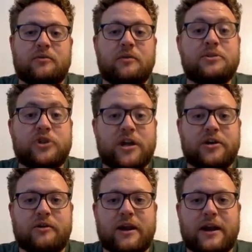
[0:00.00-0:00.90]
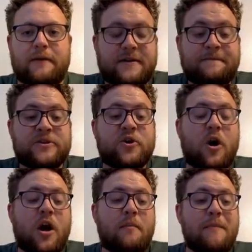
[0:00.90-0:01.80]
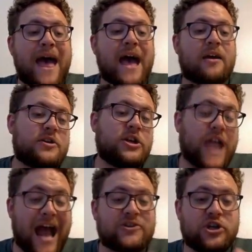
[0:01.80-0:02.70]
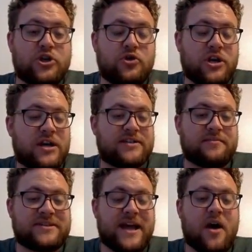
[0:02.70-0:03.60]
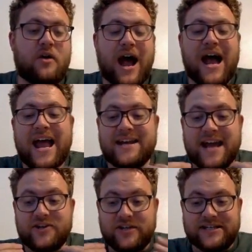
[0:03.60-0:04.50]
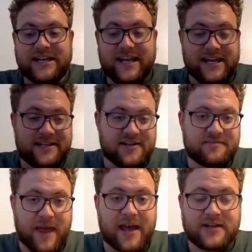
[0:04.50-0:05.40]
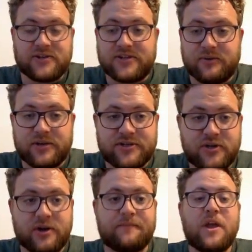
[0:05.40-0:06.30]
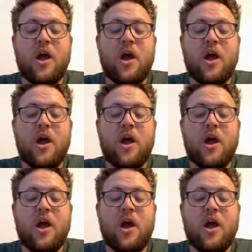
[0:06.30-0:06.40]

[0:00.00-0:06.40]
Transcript: Let me show you how to do that right now. So on a Mac, to actually do the custom sound, I had to actually dig into this package and see what it's doing.